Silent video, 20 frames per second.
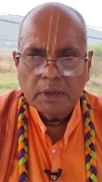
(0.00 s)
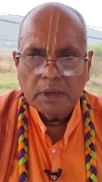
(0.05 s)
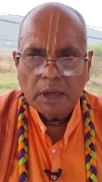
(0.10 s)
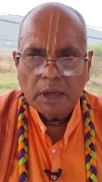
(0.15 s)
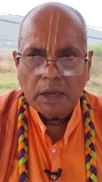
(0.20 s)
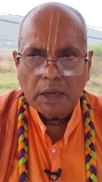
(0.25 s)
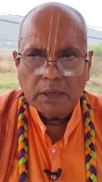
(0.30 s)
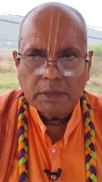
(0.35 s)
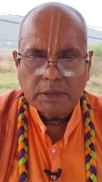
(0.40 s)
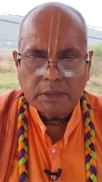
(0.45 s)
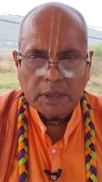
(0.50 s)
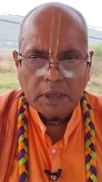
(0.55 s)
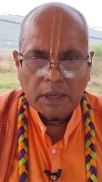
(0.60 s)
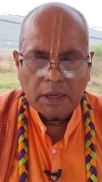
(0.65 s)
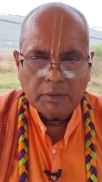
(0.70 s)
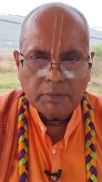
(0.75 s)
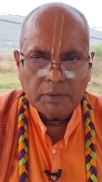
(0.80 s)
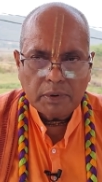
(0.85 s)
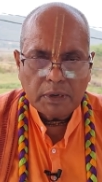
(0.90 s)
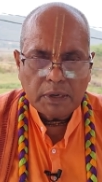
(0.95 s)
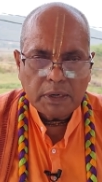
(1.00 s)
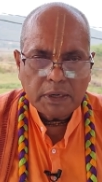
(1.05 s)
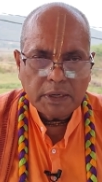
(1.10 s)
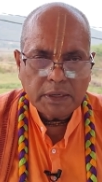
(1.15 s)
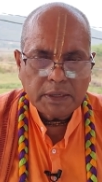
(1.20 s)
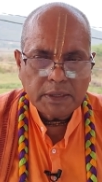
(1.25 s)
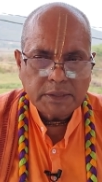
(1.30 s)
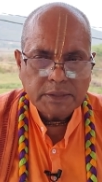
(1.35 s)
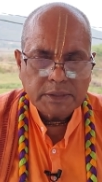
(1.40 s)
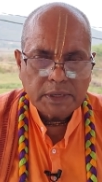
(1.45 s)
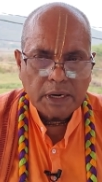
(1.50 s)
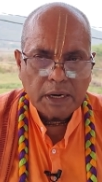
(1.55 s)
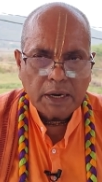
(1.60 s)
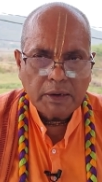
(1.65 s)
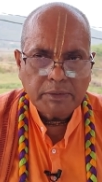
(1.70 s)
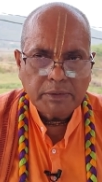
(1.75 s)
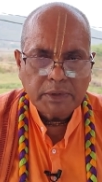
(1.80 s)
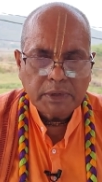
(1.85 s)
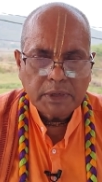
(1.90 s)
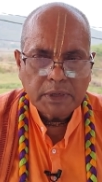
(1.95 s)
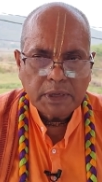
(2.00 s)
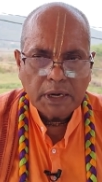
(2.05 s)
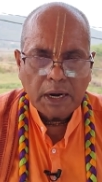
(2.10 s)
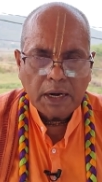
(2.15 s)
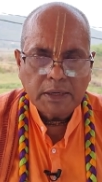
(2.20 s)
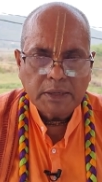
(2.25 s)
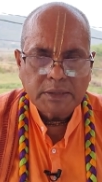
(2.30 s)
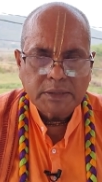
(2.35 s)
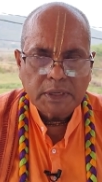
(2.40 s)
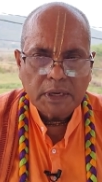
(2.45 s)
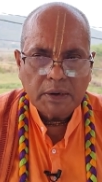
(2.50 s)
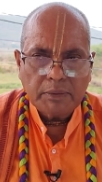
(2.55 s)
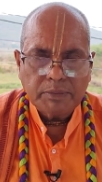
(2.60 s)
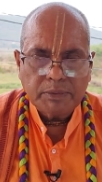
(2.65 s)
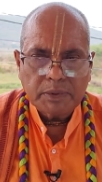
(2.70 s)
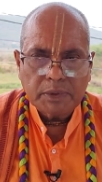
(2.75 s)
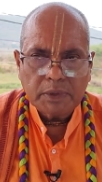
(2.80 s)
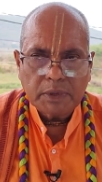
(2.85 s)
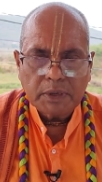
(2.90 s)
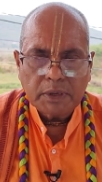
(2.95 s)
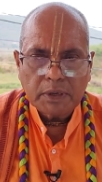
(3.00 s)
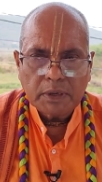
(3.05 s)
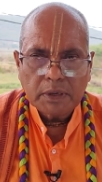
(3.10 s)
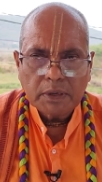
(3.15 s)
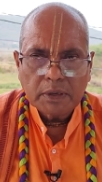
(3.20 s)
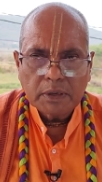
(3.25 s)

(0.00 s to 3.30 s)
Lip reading: As I have already described, 9th chapter,